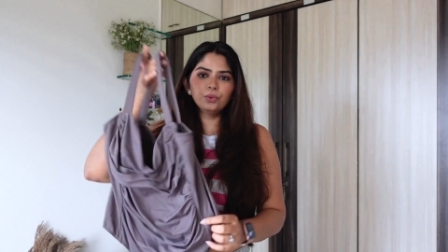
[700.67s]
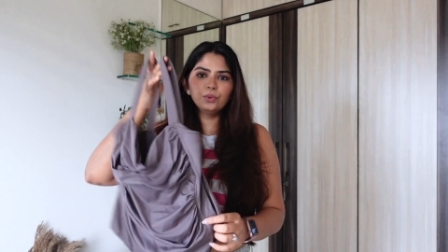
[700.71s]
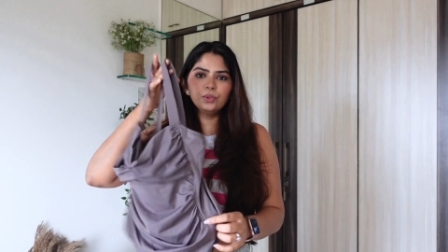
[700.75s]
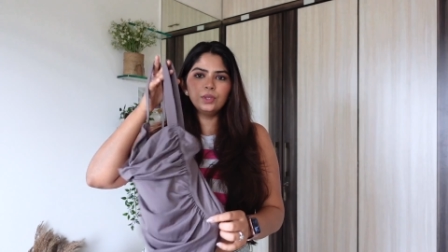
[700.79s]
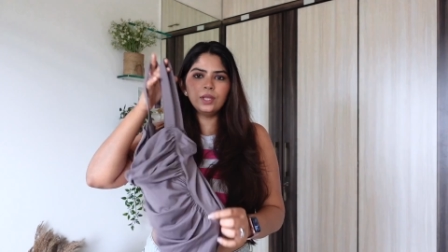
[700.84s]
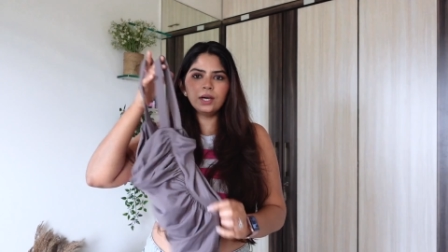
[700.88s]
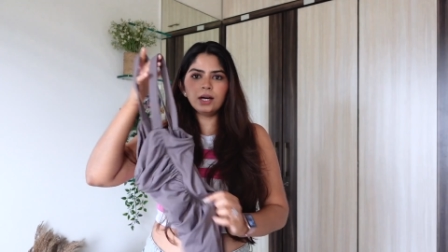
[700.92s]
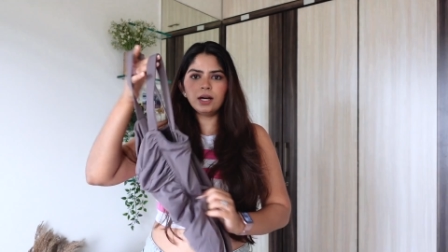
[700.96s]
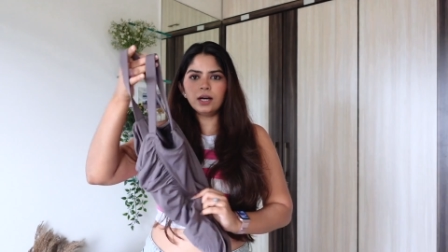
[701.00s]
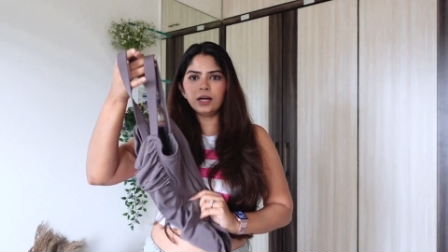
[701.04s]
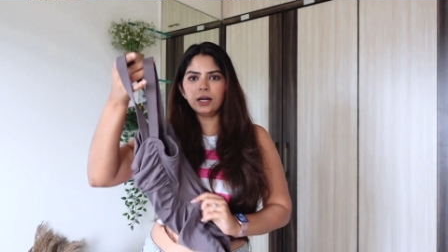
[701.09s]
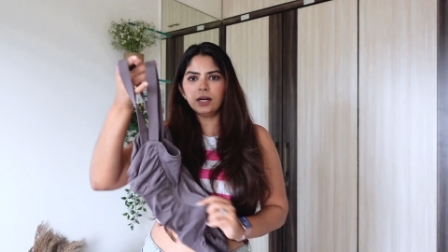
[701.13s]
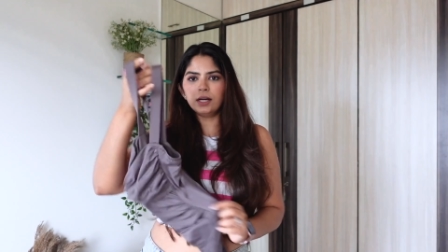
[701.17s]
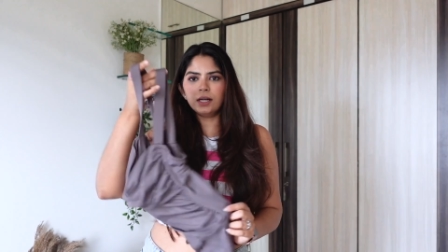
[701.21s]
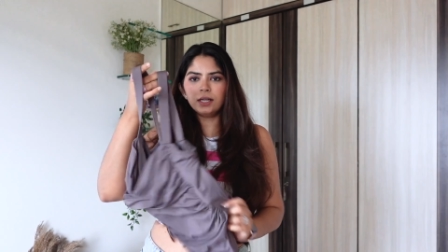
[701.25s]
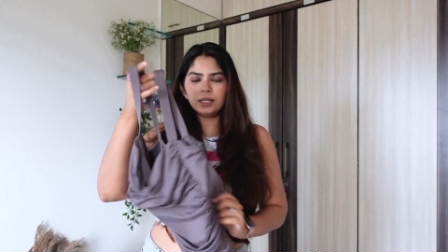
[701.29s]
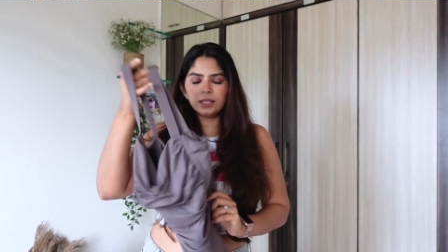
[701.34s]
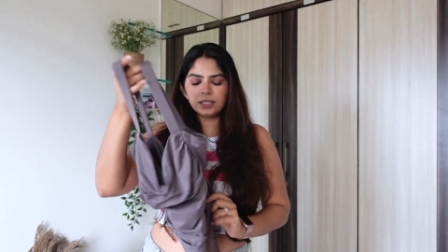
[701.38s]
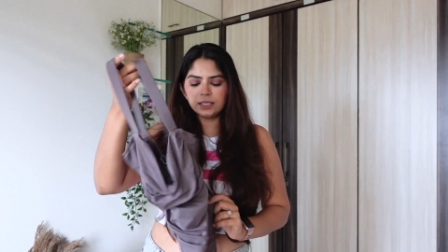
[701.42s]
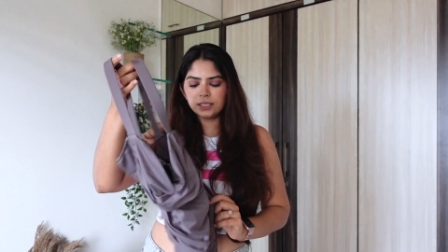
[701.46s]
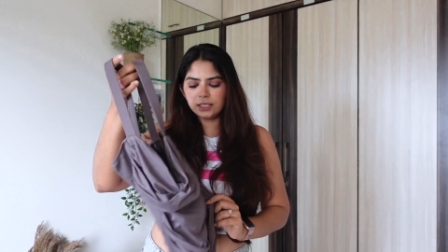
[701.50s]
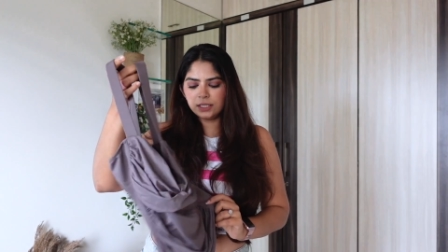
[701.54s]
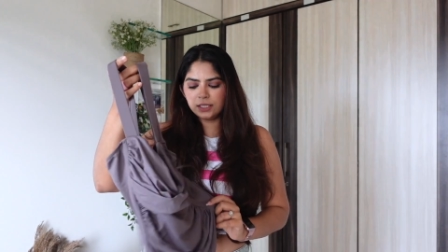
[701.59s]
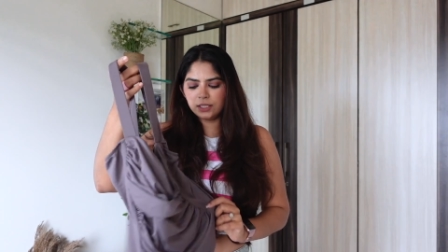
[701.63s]
the
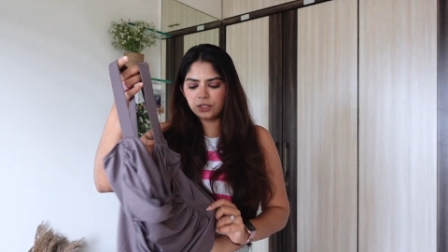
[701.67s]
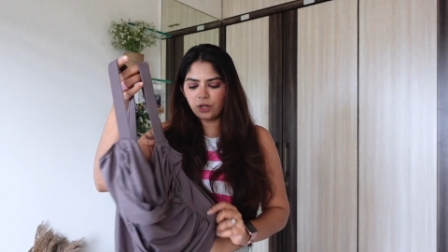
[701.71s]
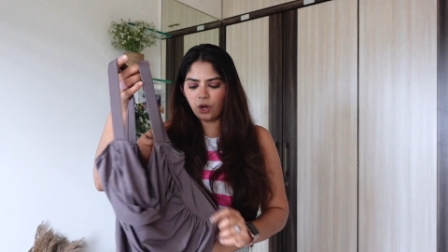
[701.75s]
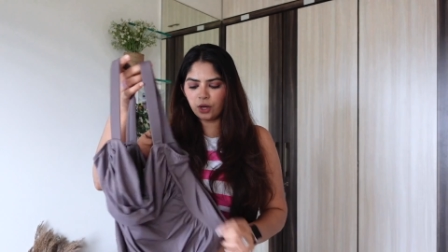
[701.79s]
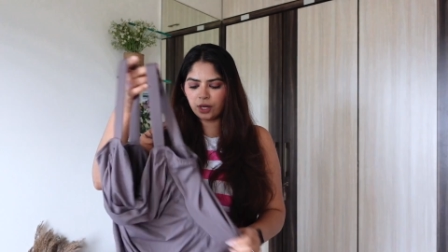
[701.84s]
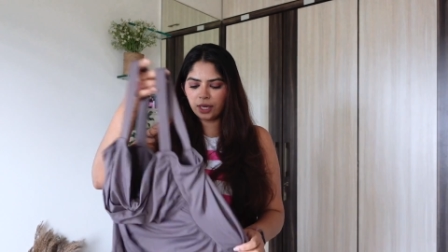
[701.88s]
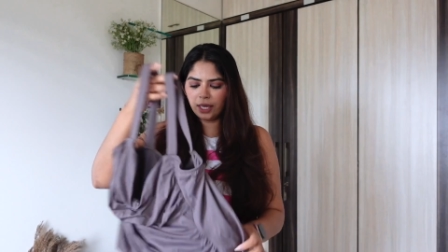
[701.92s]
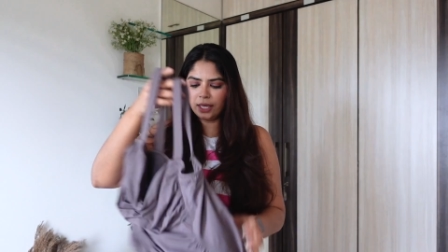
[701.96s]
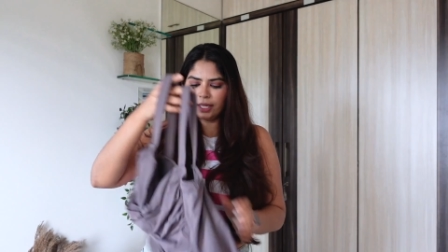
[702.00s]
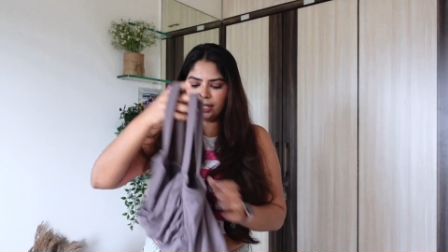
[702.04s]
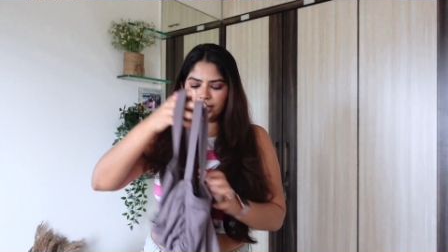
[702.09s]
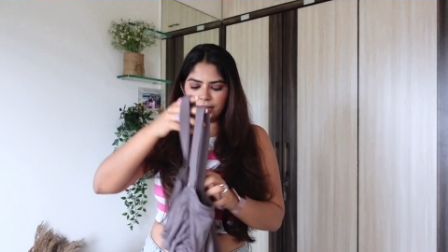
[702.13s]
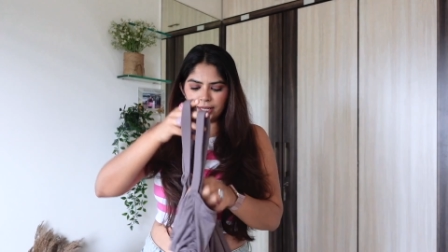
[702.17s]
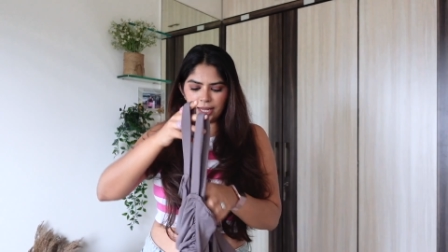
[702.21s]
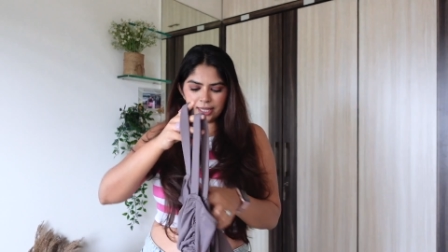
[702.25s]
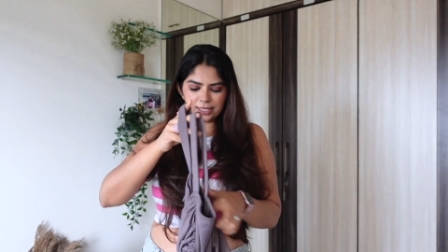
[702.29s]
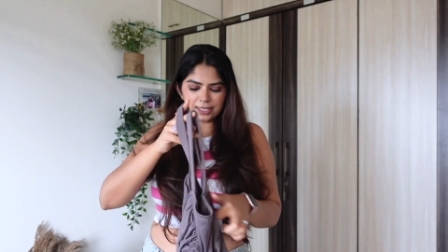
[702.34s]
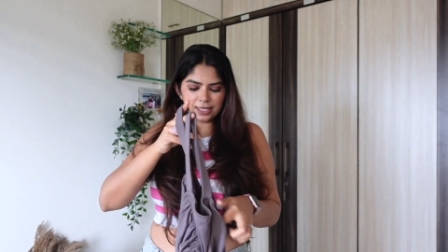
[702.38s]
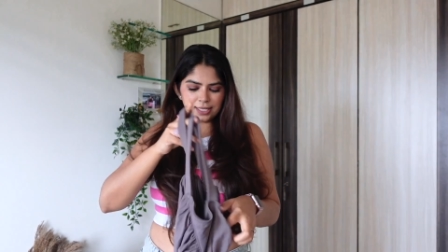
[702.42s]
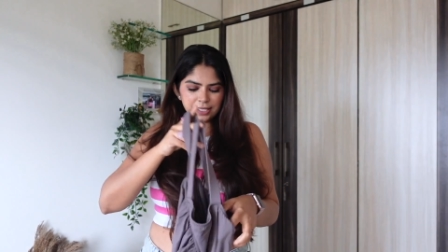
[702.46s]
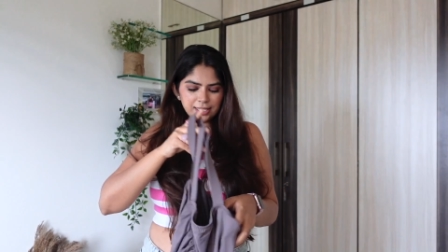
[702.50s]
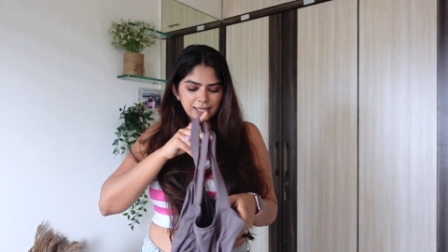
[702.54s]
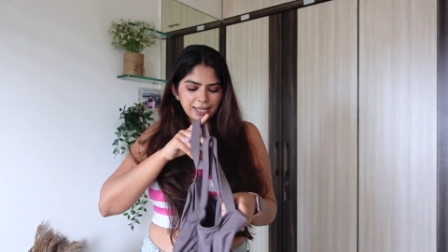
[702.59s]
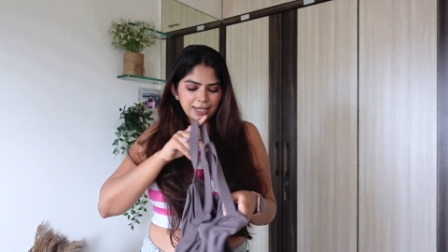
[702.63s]
talking,
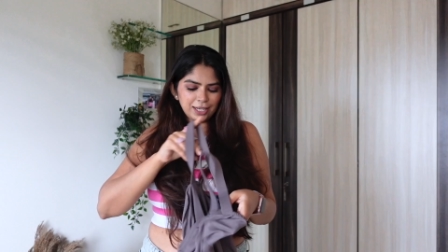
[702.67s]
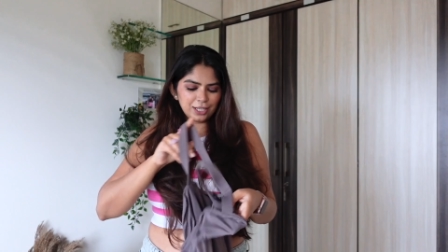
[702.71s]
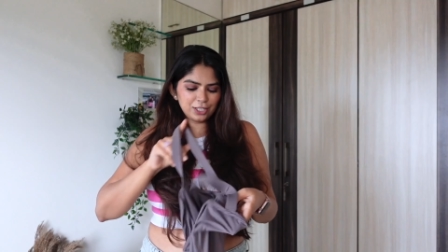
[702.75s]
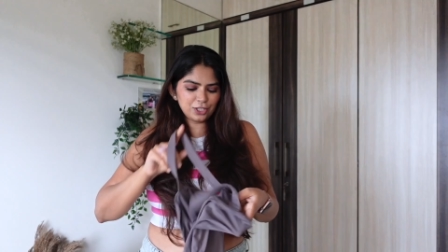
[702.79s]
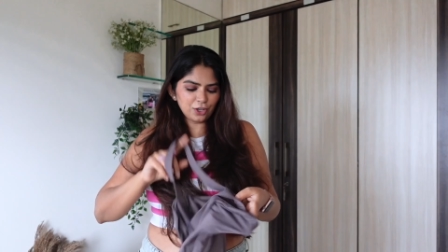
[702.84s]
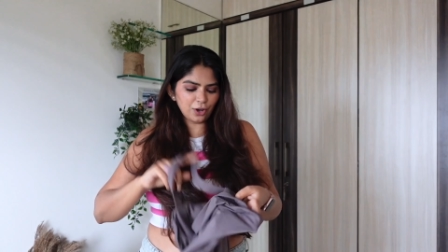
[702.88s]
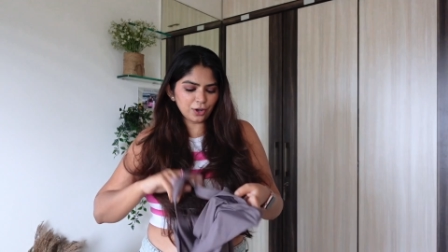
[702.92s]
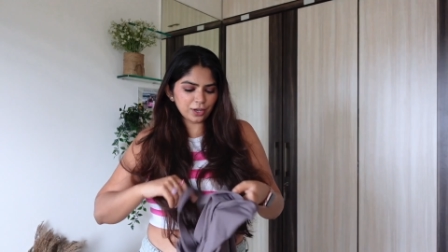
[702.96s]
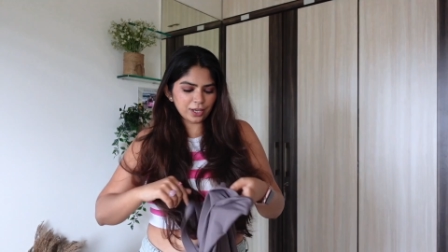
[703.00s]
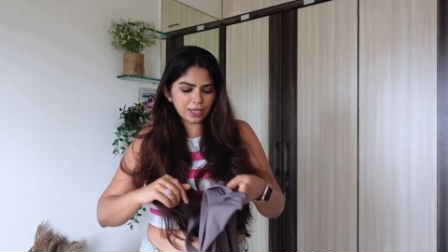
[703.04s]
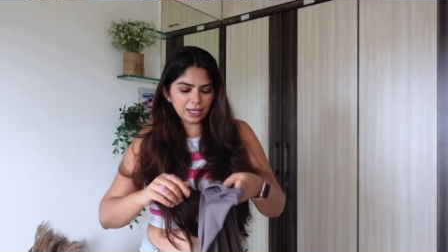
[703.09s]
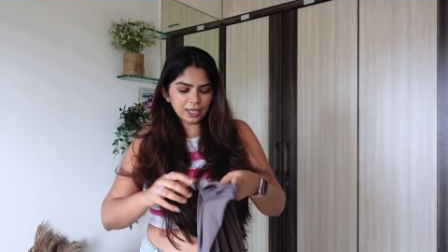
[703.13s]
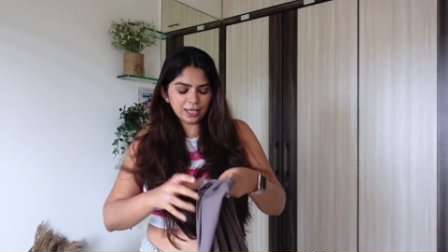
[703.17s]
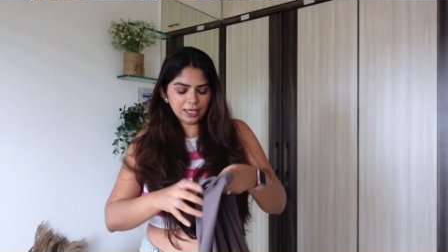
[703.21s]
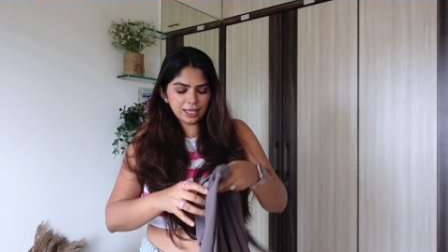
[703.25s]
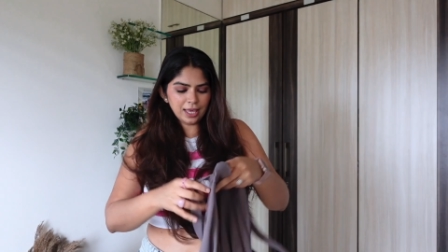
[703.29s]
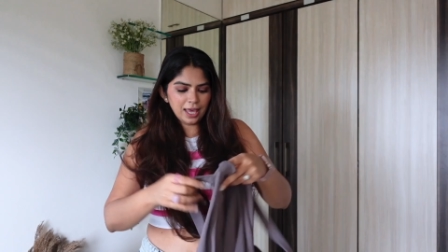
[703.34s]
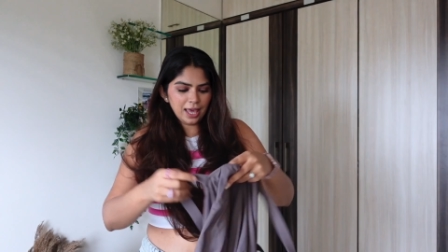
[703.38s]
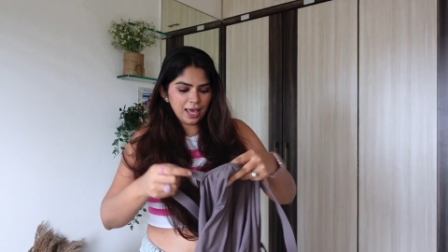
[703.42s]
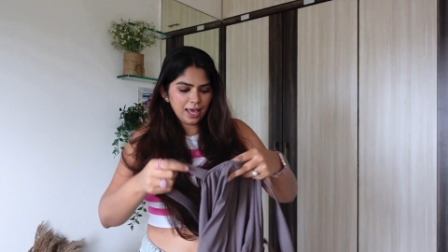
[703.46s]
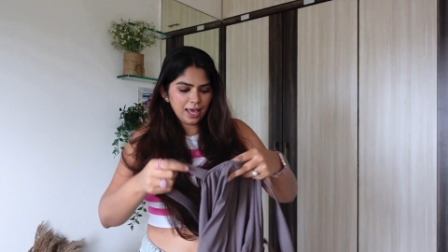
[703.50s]
necessary talking.